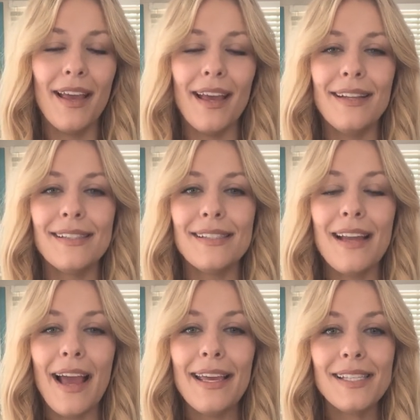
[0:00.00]
And it's
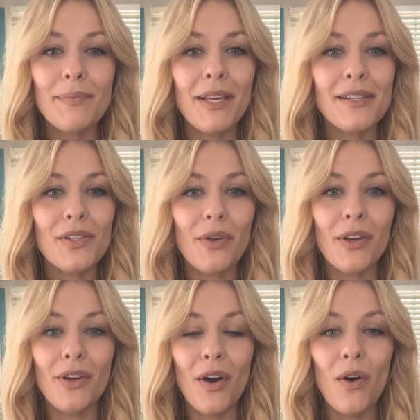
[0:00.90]
nice because you can
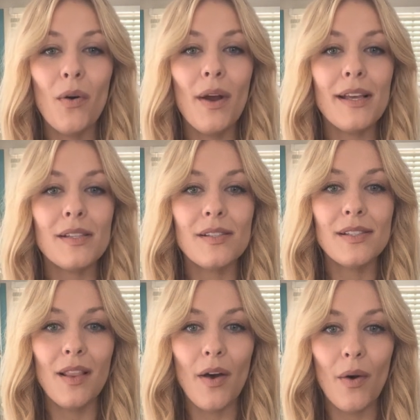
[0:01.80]
go as
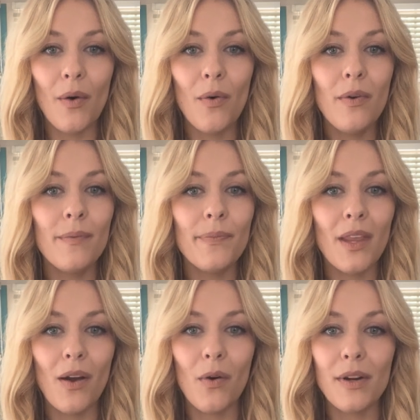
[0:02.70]
slow
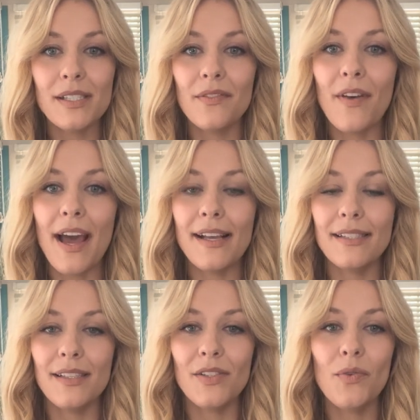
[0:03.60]
or as
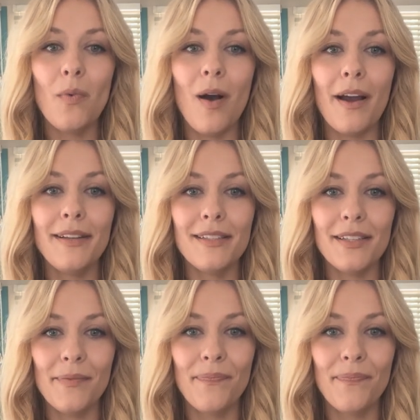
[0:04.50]
fast as you want.